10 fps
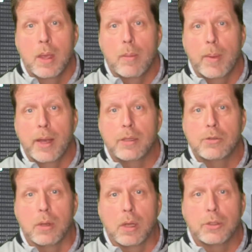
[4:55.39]

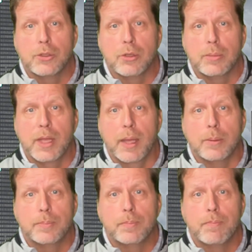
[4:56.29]
Manage long-term debt.
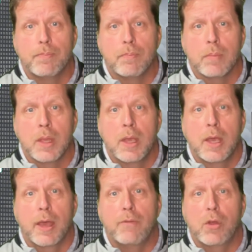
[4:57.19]
If